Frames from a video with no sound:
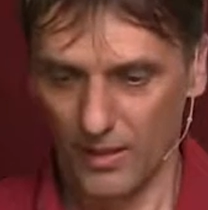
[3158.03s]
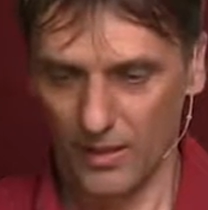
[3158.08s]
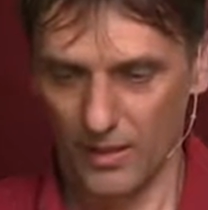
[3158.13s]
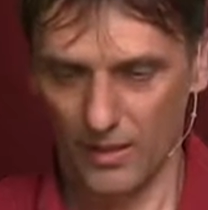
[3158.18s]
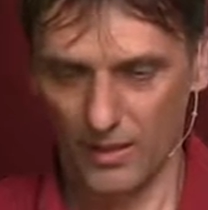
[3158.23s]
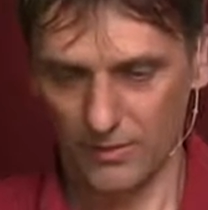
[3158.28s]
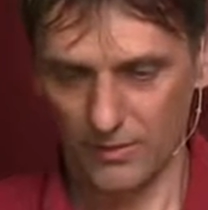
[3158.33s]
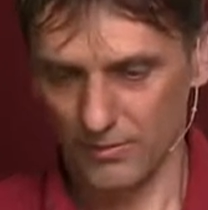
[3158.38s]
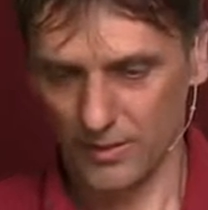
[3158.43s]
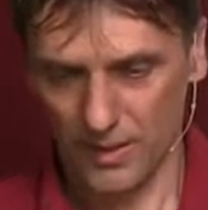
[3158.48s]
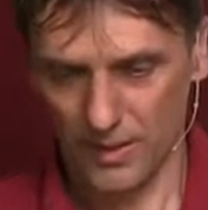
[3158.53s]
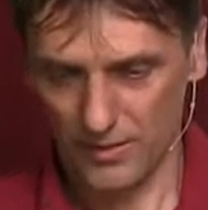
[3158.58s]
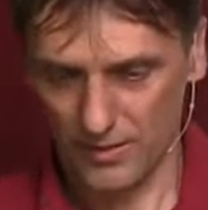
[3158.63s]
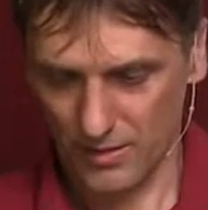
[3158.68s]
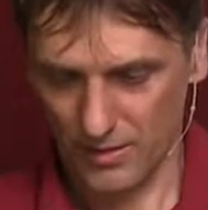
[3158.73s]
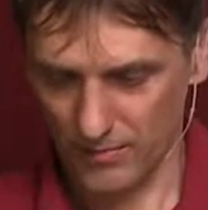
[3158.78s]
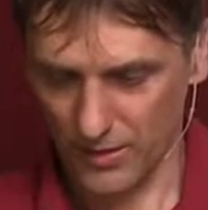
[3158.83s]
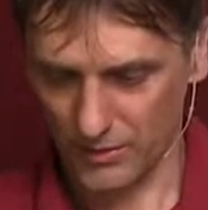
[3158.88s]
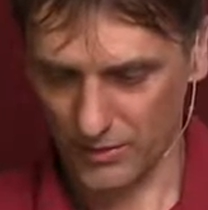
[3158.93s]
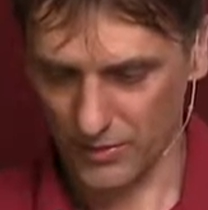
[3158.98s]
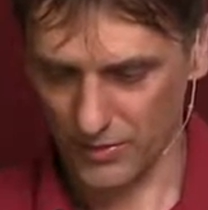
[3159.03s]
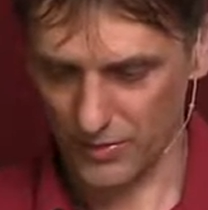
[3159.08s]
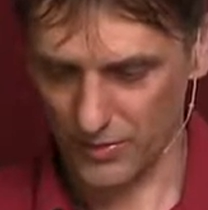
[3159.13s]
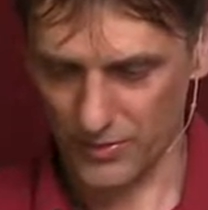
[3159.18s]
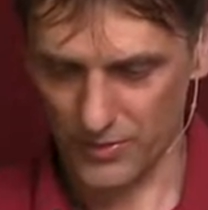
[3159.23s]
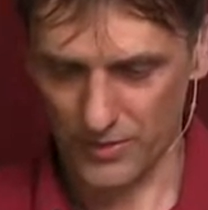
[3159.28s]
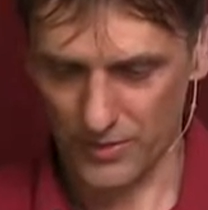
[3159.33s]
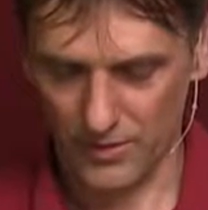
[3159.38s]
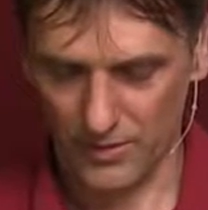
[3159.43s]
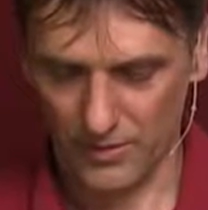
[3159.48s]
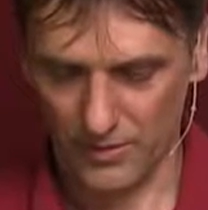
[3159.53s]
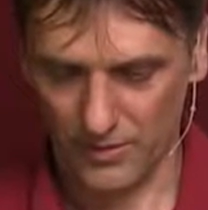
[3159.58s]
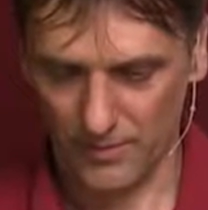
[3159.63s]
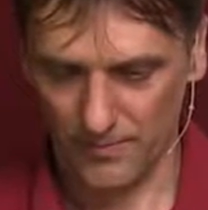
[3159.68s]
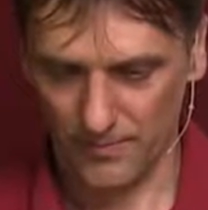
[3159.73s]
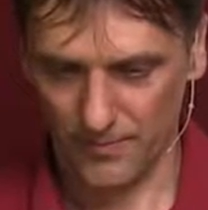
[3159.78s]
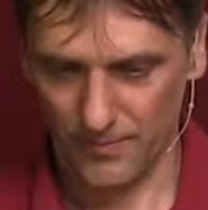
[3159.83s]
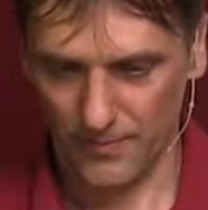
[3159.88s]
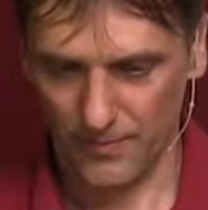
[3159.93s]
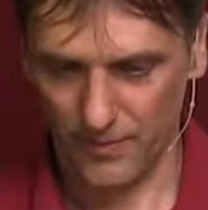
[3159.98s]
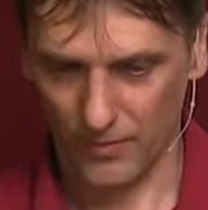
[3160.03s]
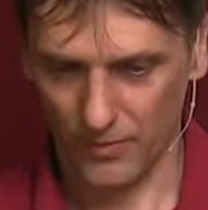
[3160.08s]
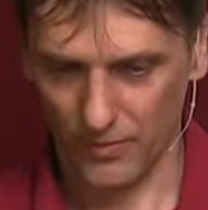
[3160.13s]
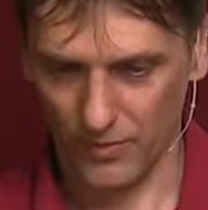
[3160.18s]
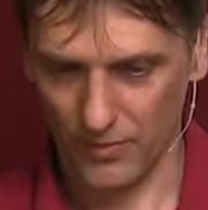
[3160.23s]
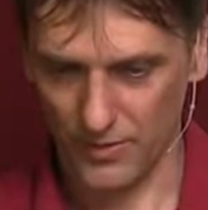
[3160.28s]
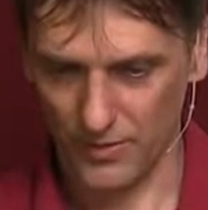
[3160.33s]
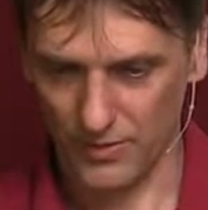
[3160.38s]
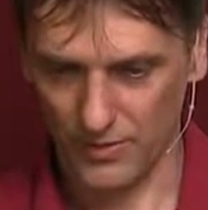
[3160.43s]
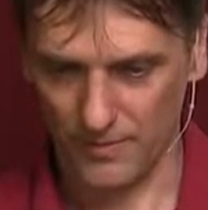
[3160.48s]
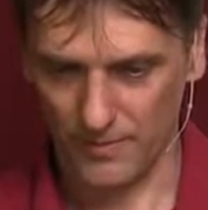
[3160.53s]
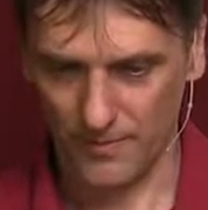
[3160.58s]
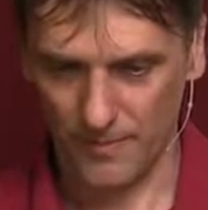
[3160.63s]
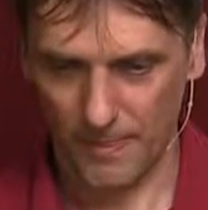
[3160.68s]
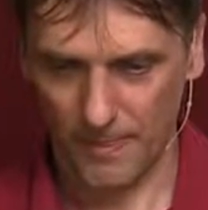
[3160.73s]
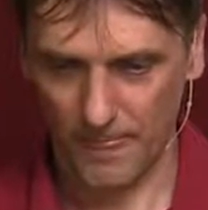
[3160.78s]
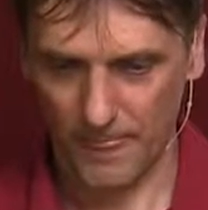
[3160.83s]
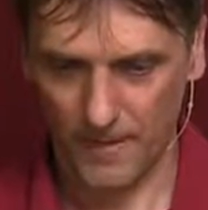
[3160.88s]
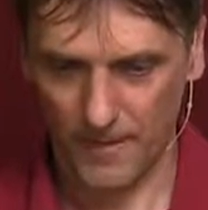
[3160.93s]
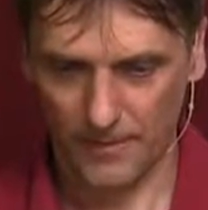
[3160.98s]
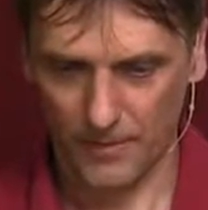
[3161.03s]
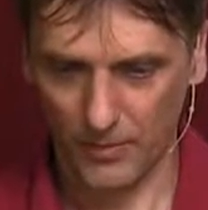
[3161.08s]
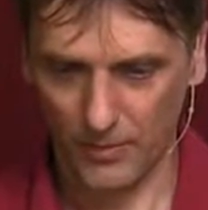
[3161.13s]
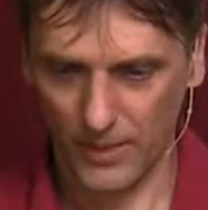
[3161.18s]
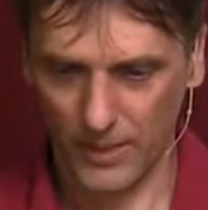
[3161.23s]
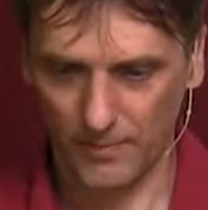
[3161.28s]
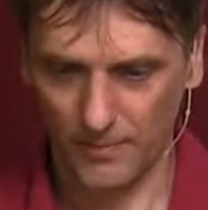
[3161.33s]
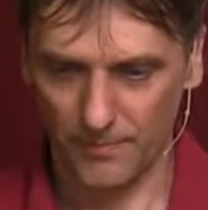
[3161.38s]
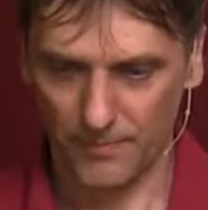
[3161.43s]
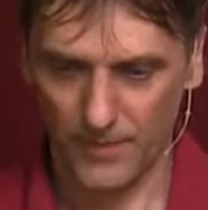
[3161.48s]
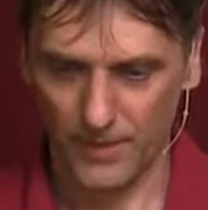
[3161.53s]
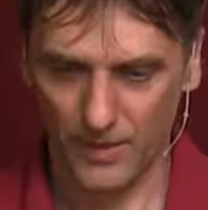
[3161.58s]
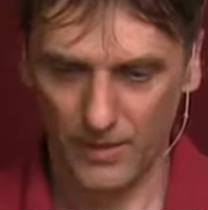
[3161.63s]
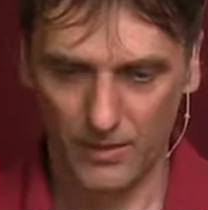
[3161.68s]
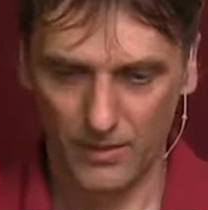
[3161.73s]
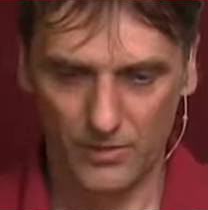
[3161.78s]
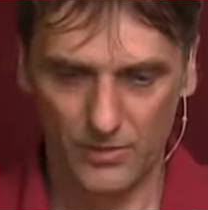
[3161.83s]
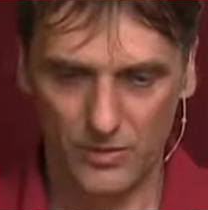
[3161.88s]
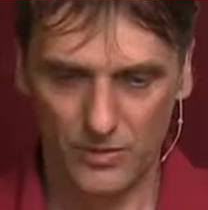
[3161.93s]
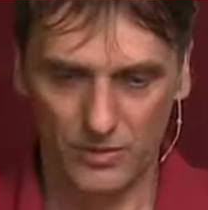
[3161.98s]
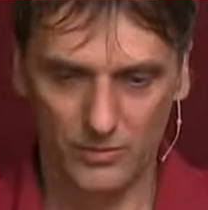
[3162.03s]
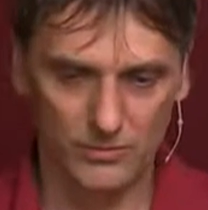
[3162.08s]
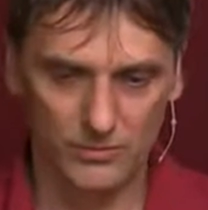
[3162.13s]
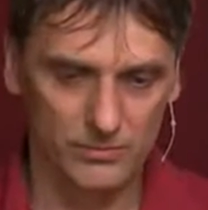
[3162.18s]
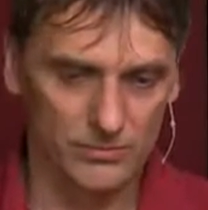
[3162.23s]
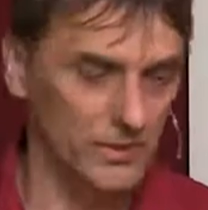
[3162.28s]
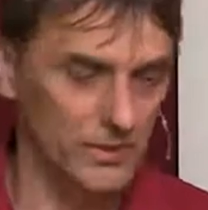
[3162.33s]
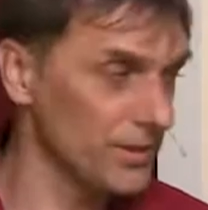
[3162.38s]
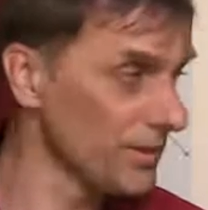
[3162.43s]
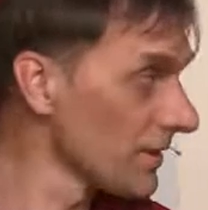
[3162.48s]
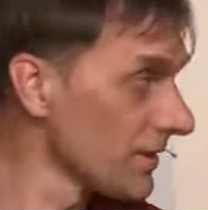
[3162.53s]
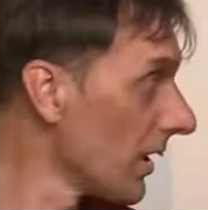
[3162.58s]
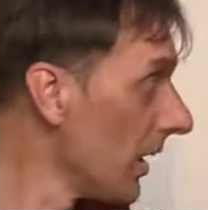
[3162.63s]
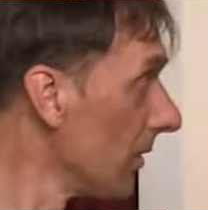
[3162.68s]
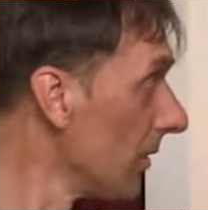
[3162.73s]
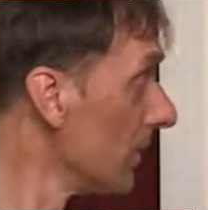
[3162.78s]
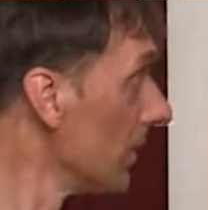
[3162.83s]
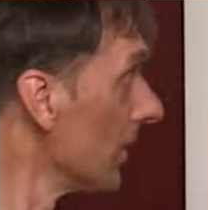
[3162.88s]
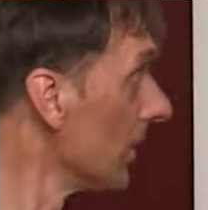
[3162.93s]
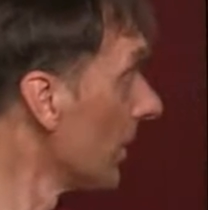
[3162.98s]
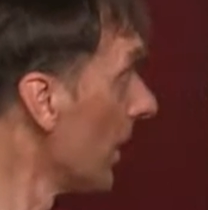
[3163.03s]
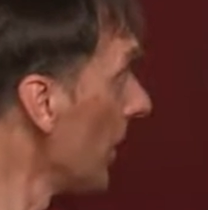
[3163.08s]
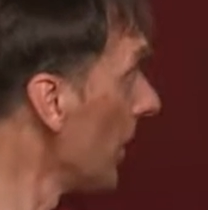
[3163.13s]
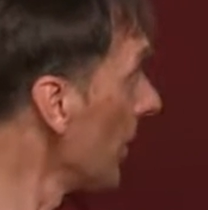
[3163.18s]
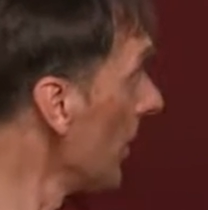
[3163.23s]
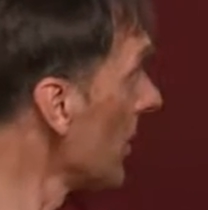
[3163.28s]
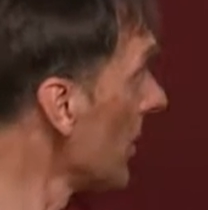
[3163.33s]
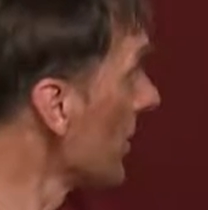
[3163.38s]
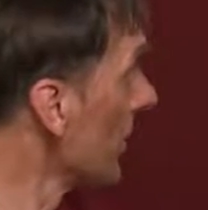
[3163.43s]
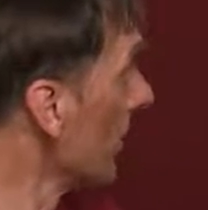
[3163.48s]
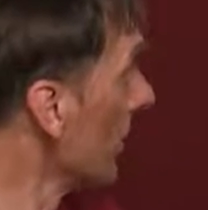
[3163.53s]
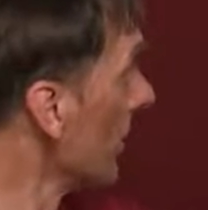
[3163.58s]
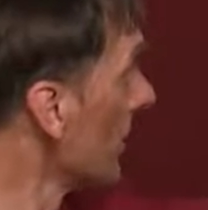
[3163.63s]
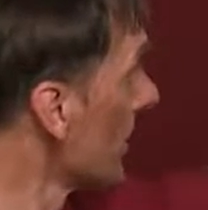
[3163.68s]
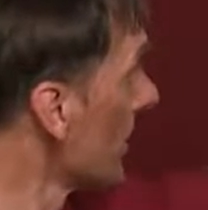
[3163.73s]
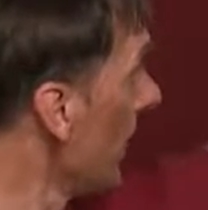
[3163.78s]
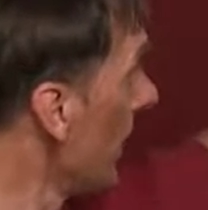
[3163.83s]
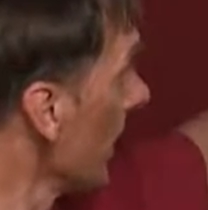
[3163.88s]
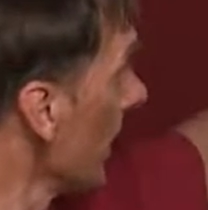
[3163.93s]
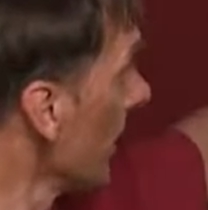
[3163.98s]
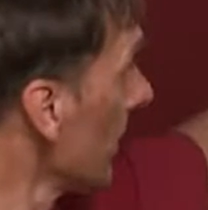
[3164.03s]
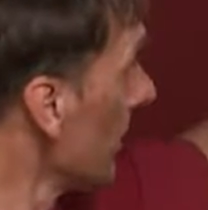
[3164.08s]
and there are some other sources of course okay so this is how the calculation looks like